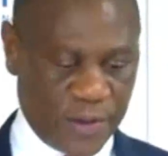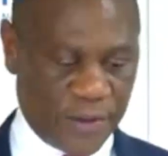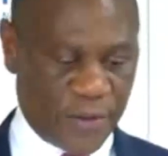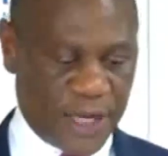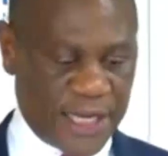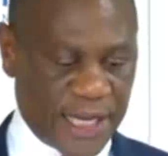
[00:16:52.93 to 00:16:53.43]

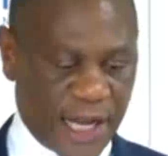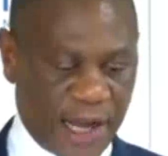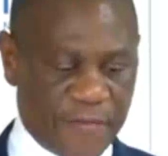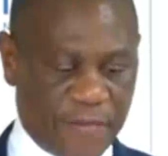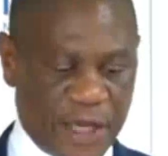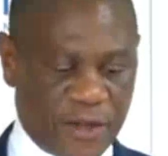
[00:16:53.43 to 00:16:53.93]
when the
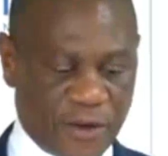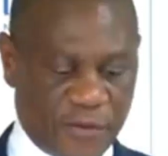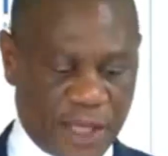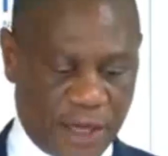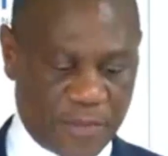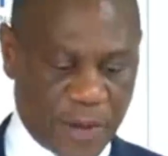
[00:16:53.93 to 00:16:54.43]
government of
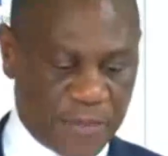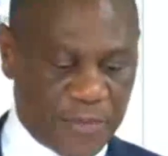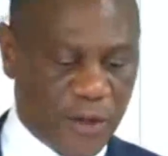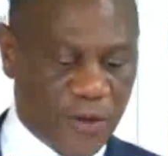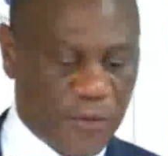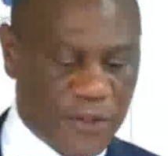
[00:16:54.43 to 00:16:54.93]
the
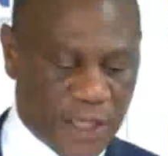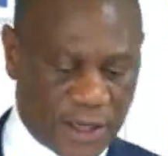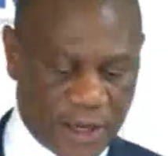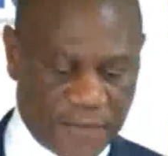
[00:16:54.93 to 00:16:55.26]
Republic of South